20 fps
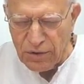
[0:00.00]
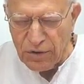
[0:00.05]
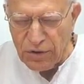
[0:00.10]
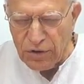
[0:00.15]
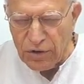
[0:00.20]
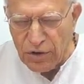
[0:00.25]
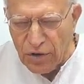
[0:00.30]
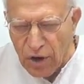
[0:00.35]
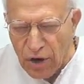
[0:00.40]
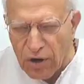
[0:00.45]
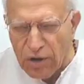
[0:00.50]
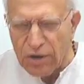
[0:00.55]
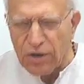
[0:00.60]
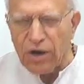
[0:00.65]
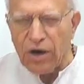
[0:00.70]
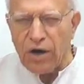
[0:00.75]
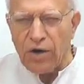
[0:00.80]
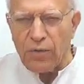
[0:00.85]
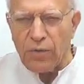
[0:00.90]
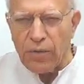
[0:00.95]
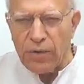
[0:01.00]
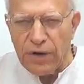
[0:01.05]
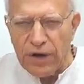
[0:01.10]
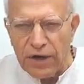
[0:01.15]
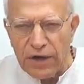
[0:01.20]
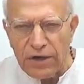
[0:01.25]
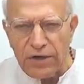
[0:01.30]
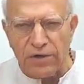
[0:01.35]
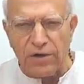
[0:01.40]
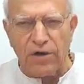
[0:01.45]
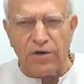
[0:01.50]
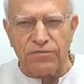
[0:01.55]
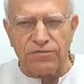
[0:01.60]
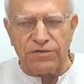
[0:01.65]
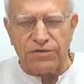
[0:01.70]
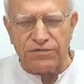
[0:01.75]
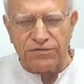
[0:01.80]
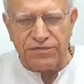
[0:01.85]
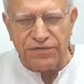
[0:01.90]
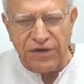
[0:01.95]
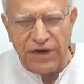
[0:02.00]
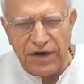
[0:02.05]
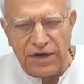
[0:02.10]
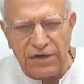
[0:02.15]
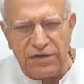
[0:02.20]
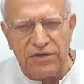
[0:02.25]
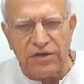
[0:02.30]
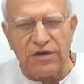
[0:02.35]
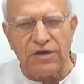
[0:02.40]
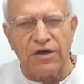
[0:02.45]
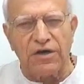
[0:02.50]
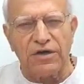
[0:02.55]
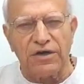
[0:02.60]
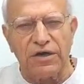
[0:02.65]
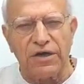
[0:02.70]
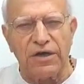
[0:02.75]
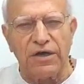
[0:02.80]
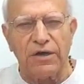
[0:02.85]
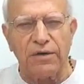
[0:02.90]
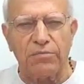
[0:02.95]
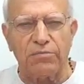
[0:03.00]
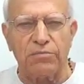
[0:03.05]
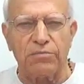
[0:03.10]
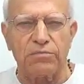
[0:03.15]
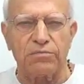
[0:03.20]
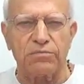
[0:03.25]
not aware of the fact that I am.